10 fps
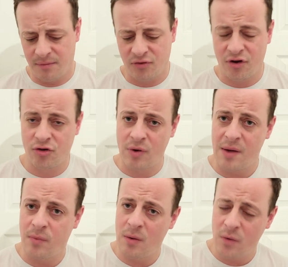Cresswell
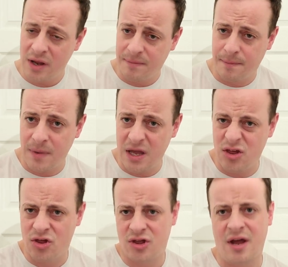had one where he
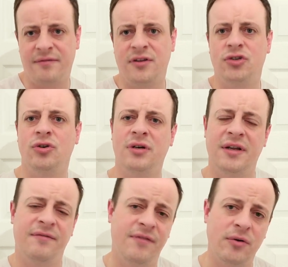scuffed the shot and
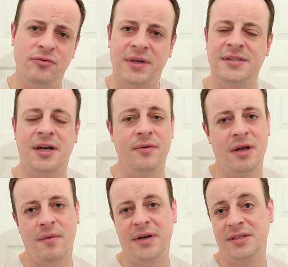it fell to
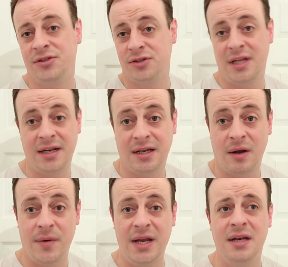Antonio and it just didn't
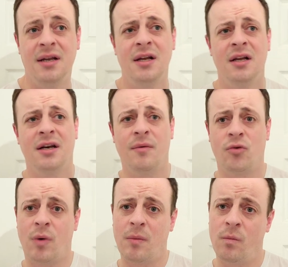go in. There
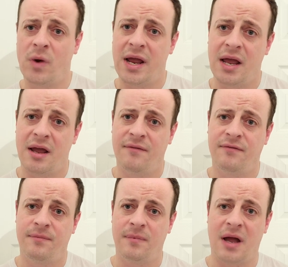was one where,
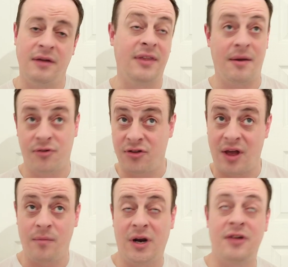that was the
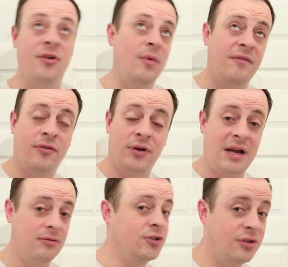same one actually, where
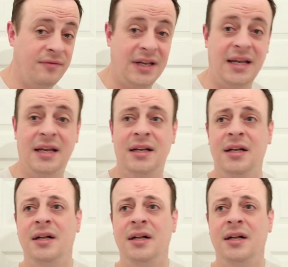Fornell should have hit it.